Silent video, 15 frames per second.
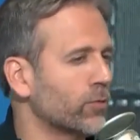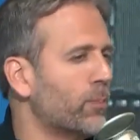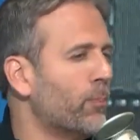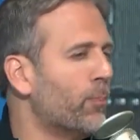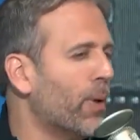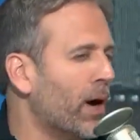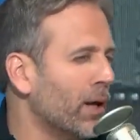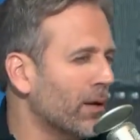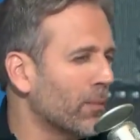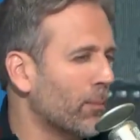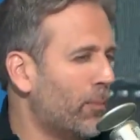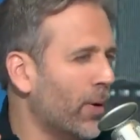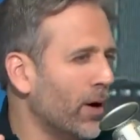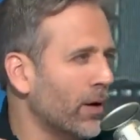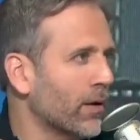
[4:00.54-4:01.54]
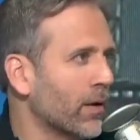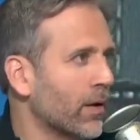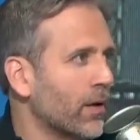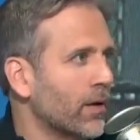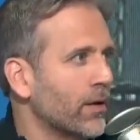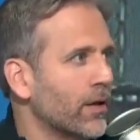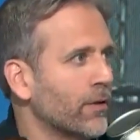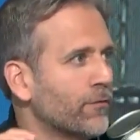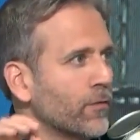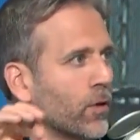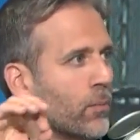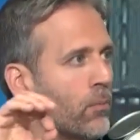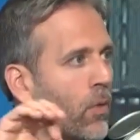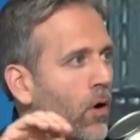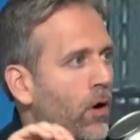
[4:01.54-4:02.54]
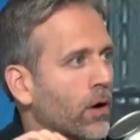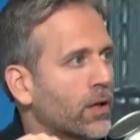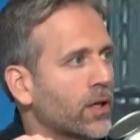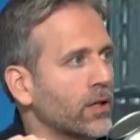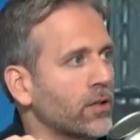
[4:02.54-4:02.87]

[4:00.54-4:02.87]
else, but but if Lamar